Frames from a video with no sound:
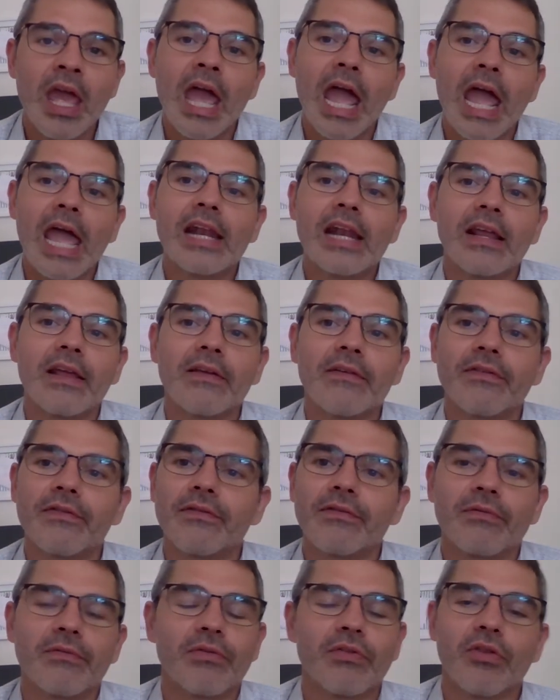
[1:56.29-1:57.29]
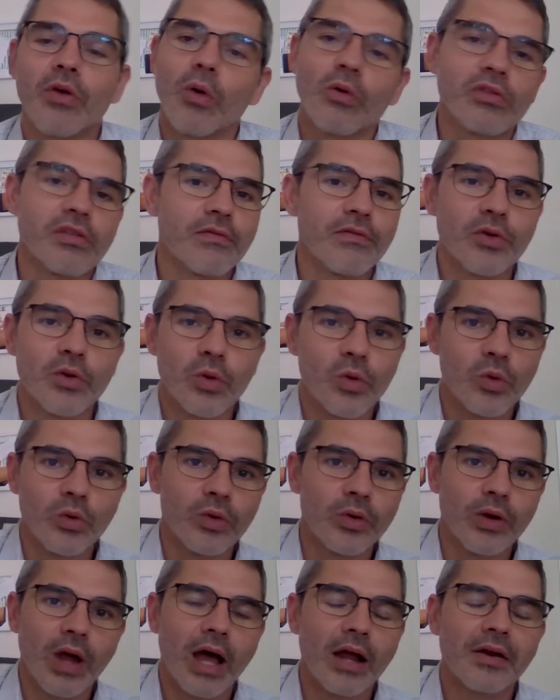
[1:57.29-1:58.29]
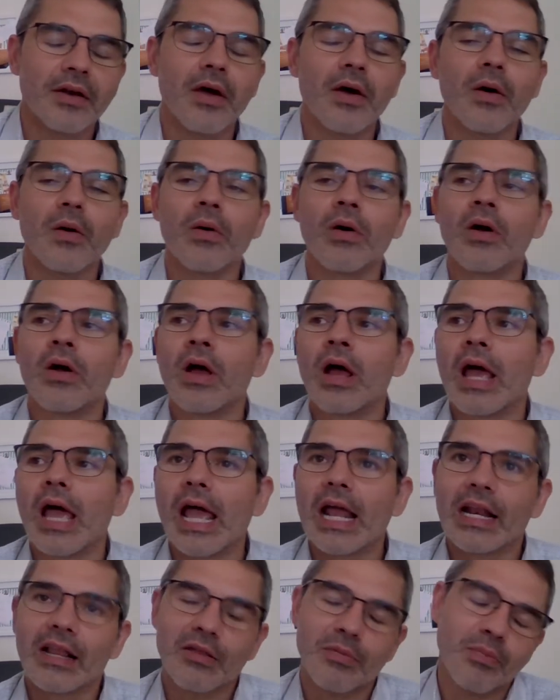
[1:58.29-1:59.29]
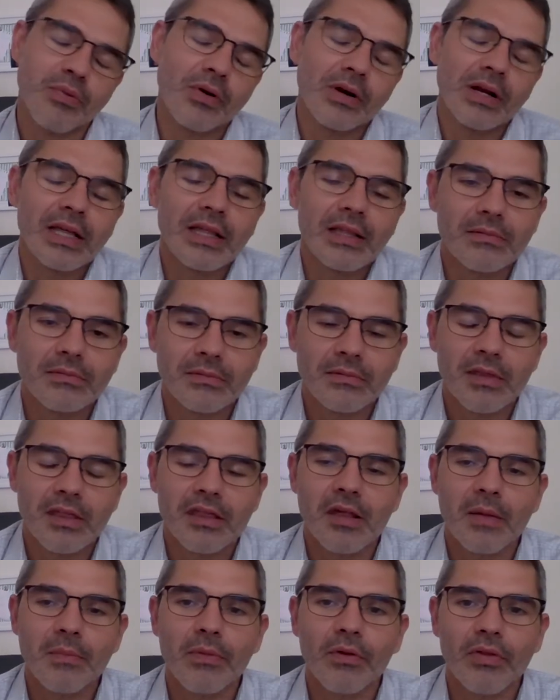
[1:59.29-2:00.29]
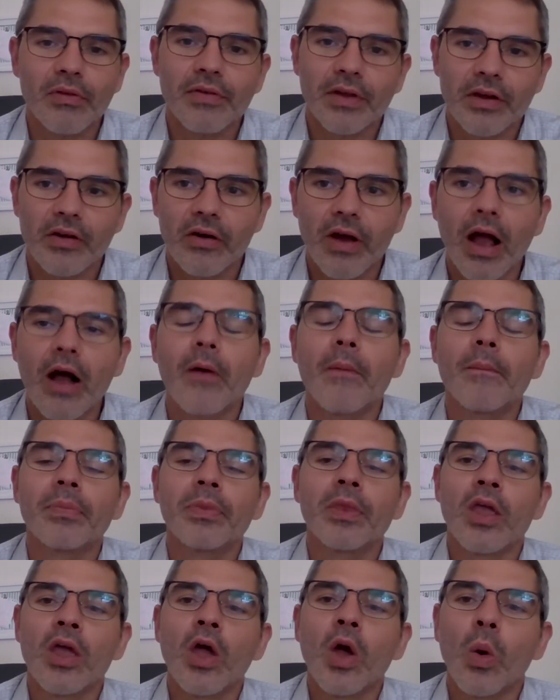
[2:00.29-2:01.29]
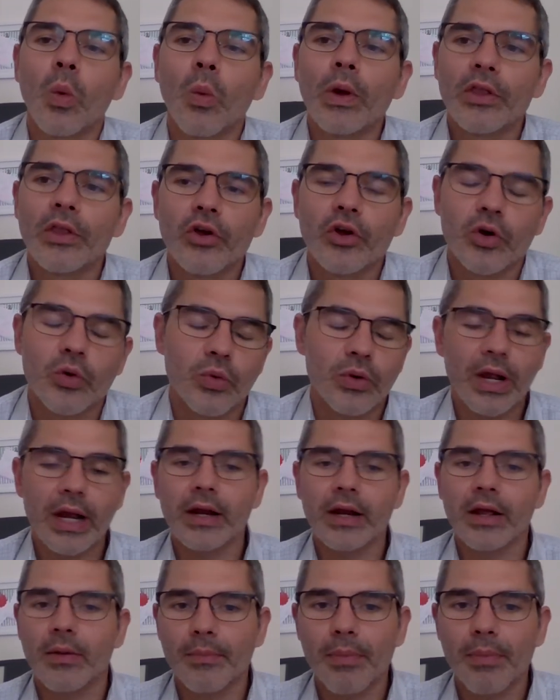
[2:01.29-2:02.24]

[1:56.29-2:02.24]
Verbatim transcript: And if those of you who do not know, and it's pretty simple to figure out, when you're creating a